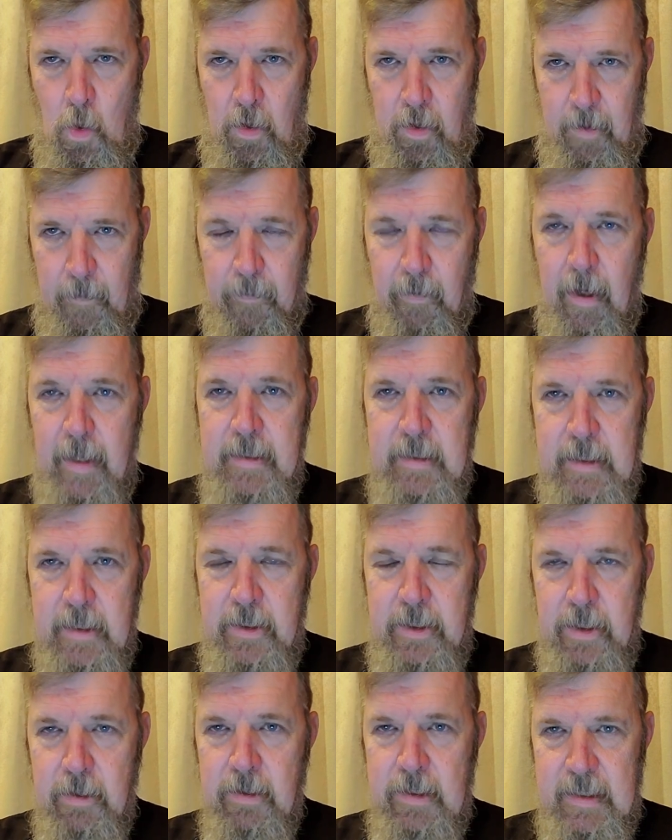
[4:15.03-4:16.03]
The
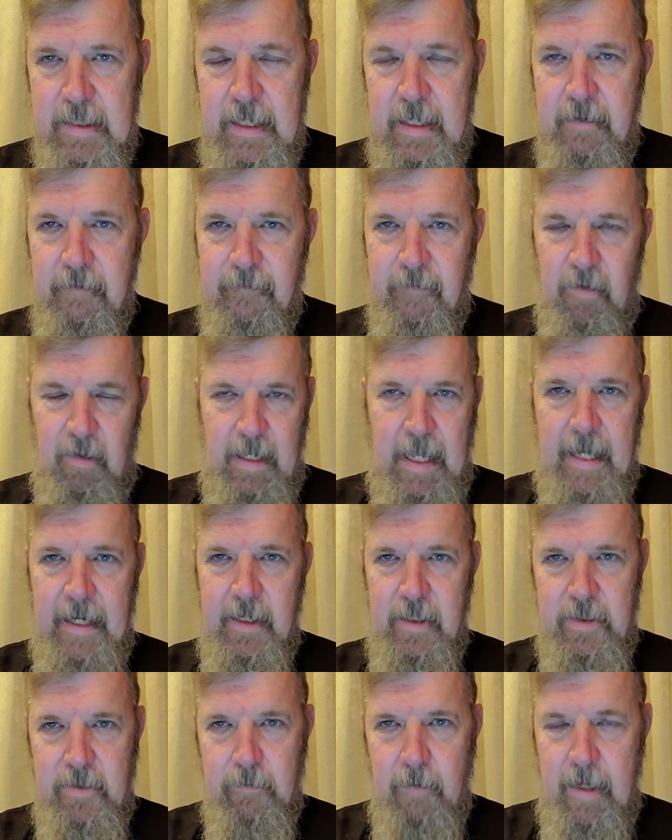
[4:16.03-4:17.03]
prices you're seeing for
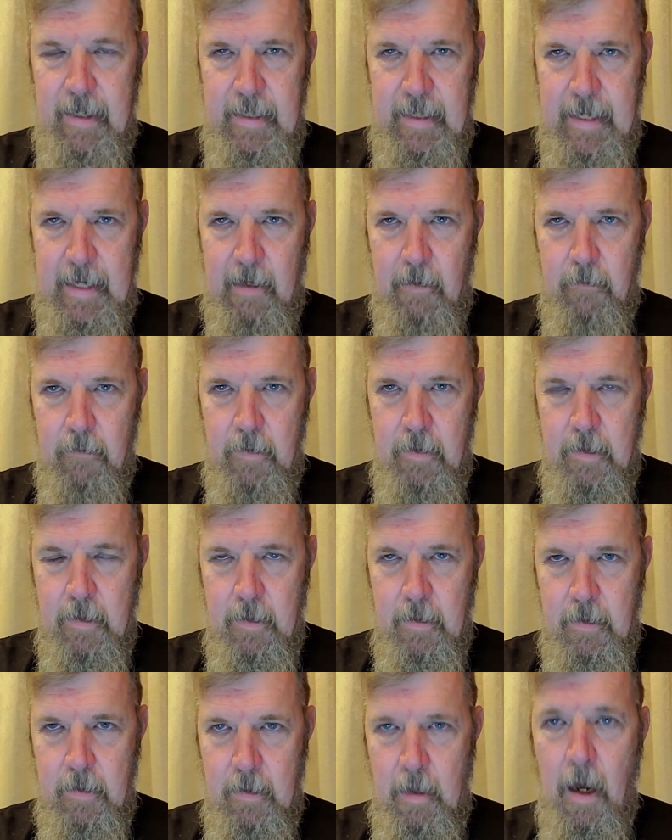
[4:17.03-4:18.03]
lettuce right now
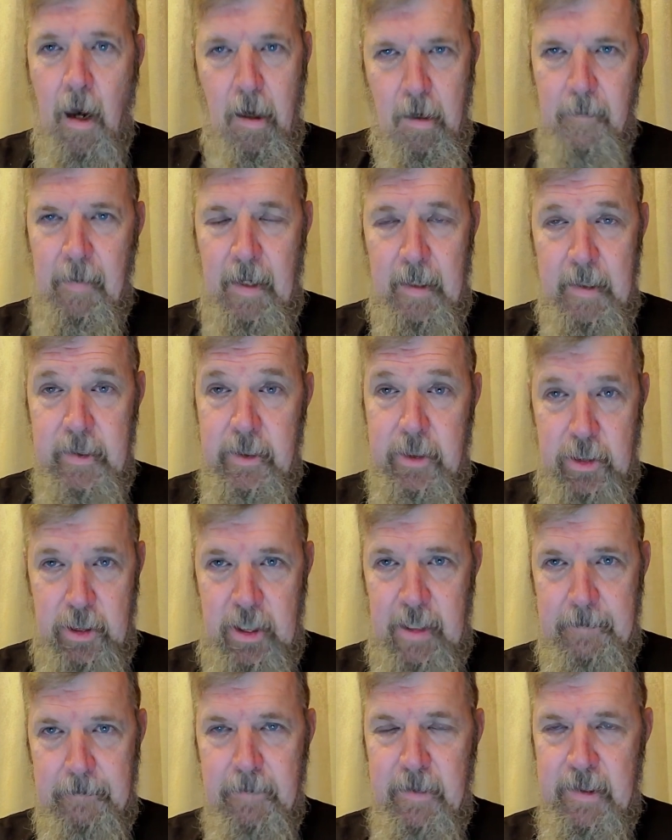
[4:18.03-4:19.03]
are about as
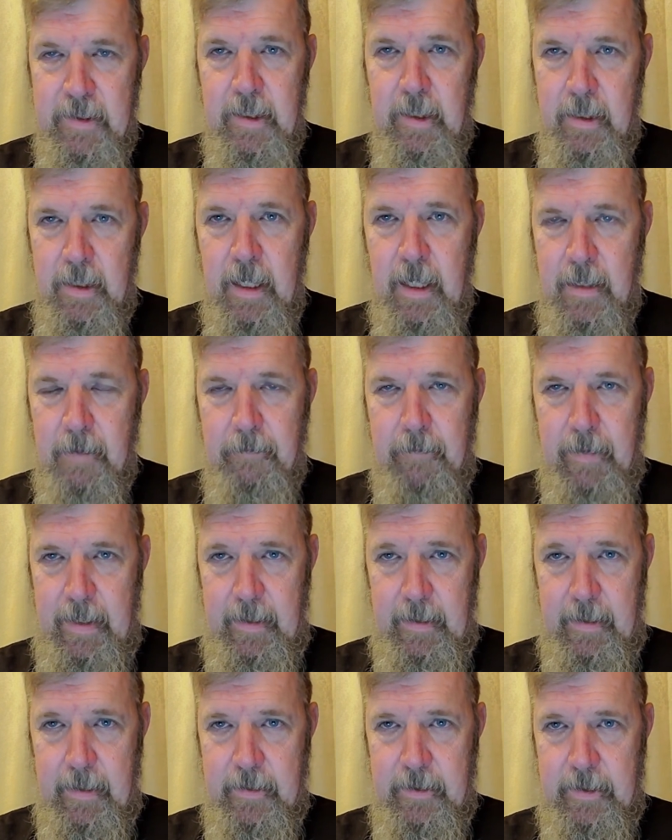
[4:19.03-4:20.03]
cheap as they're going to be
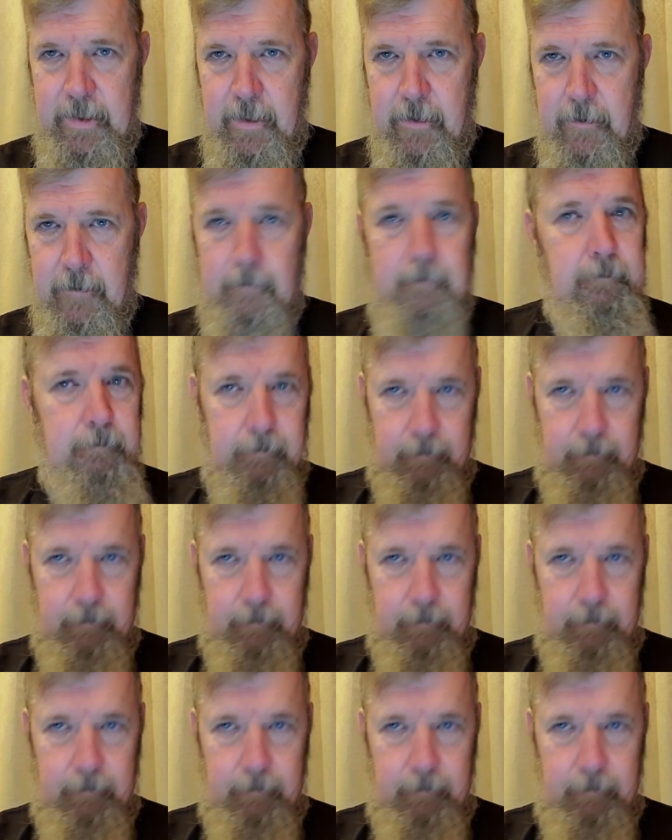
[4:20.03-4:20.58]
this year.